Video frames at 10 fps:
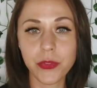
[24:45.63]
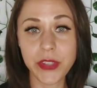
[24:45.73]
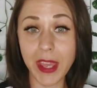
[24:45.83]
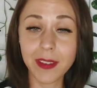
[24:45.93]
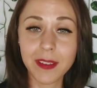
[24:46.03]

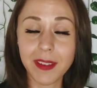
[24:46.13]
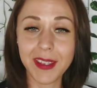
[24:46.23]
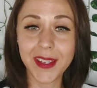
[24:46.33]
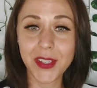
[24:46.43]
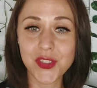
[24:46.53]
tech
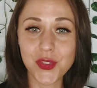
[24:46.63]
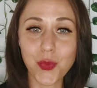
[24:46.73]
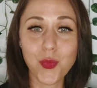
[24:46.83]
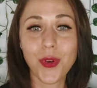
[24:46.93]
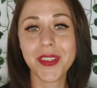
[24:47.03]
is
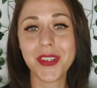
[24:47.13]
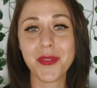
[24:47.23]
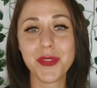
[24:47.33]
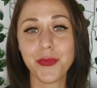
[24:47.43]
one of